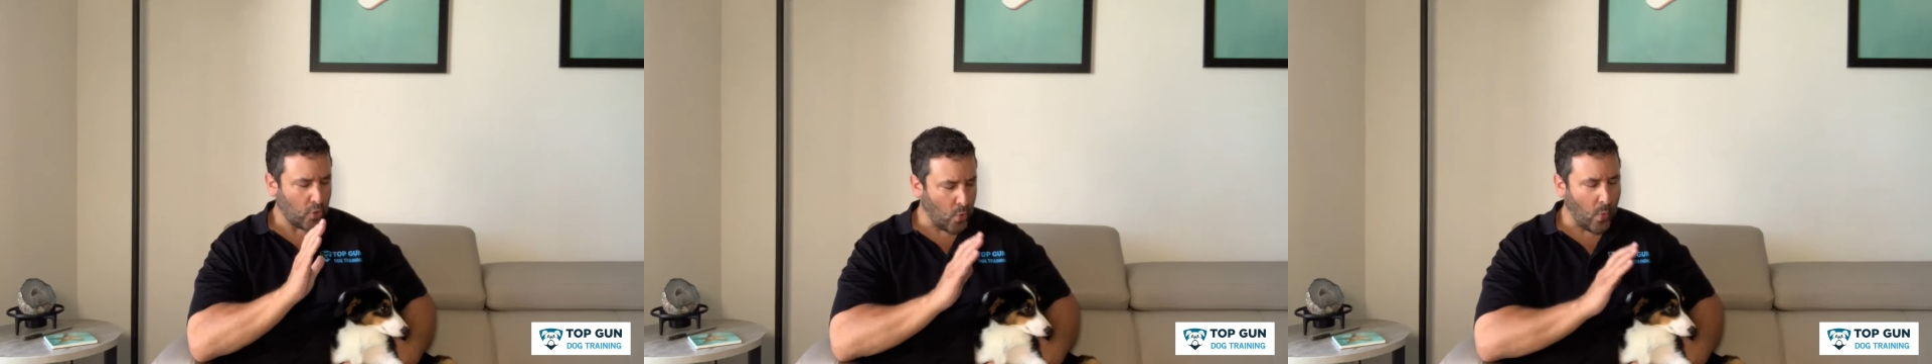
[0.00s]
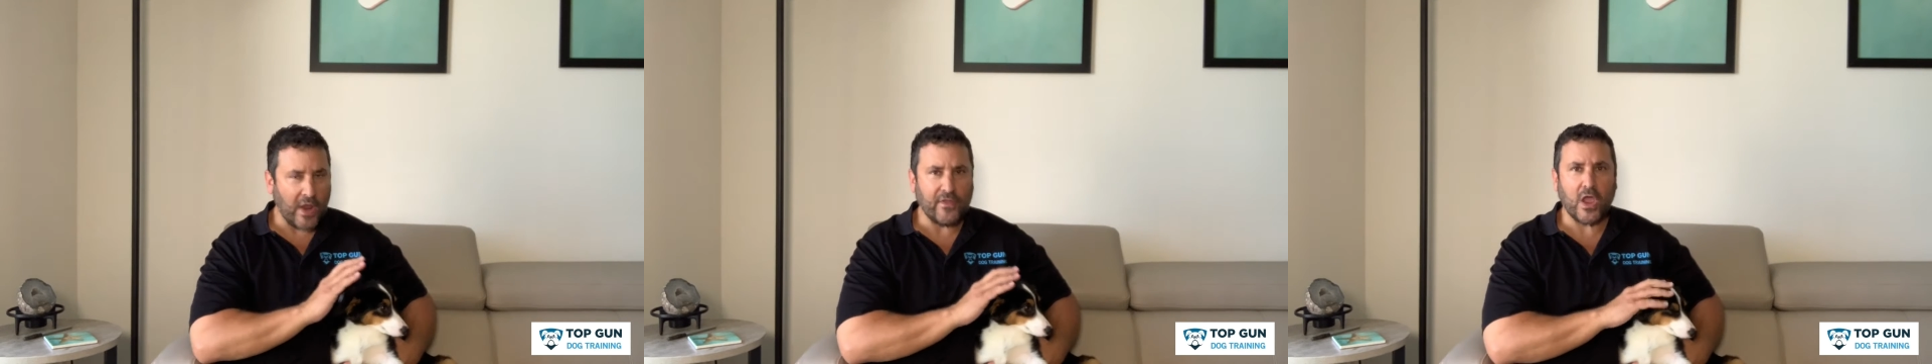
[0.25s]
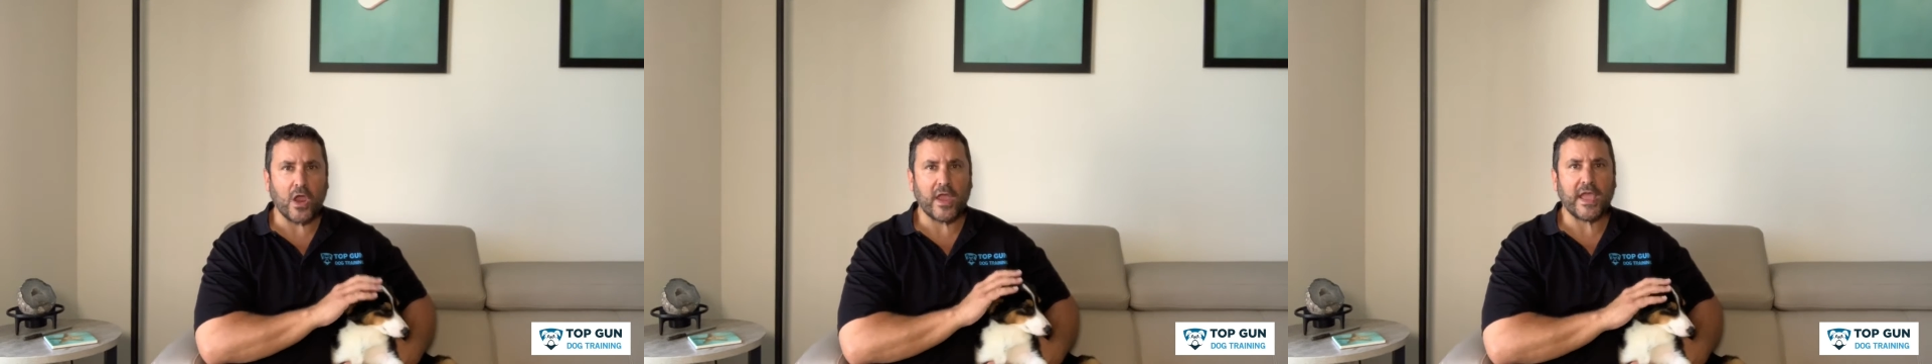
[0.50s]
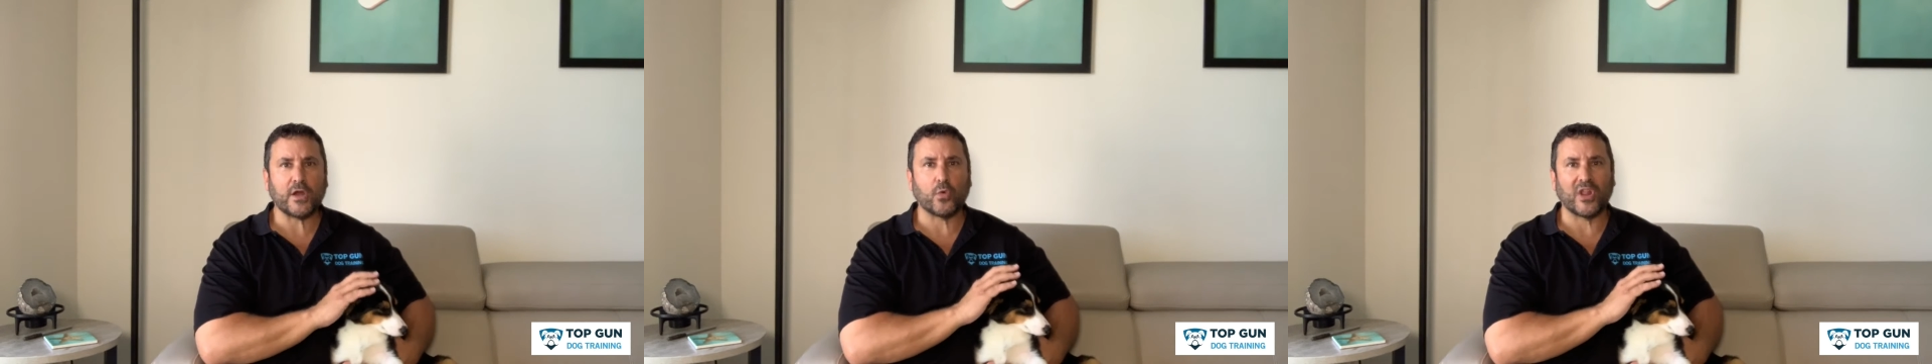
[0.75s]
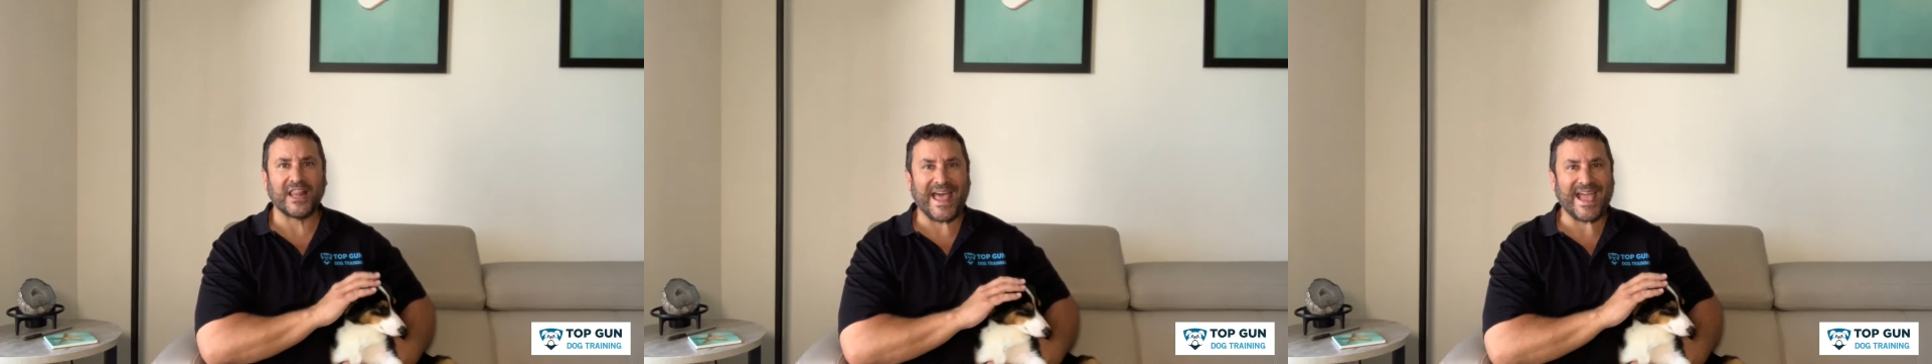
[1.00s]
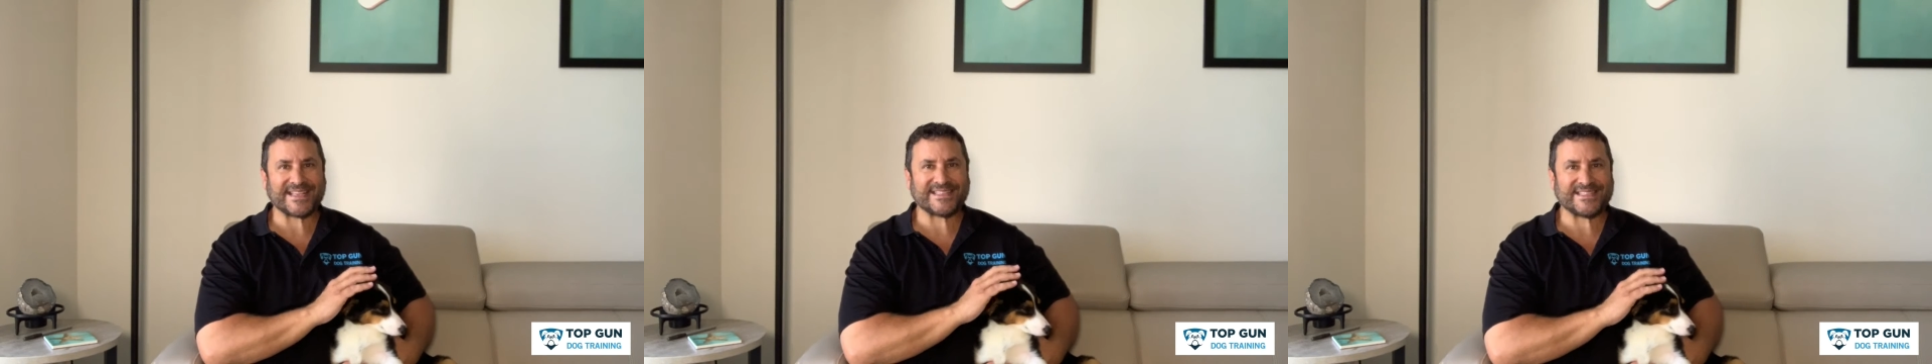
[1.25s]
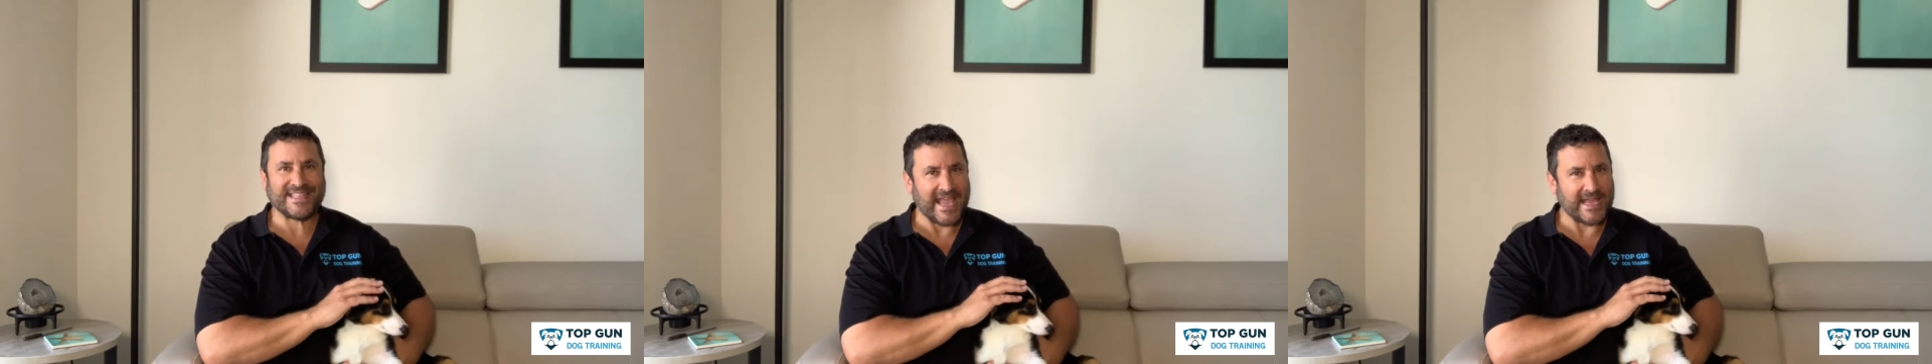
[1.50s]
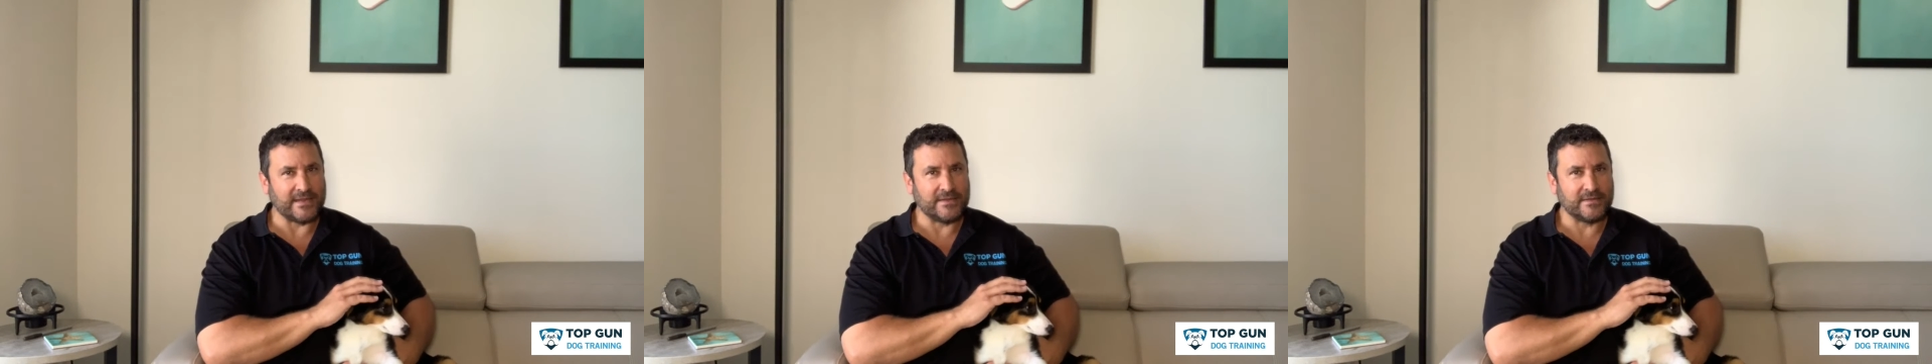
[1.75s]
when they're in a relaxed
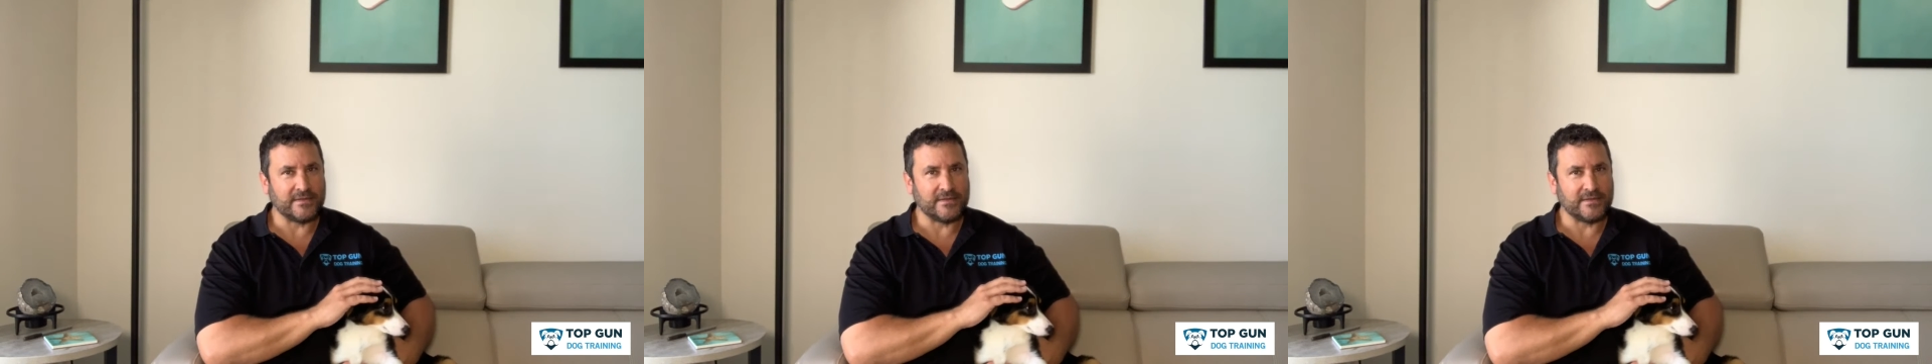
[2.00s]
state.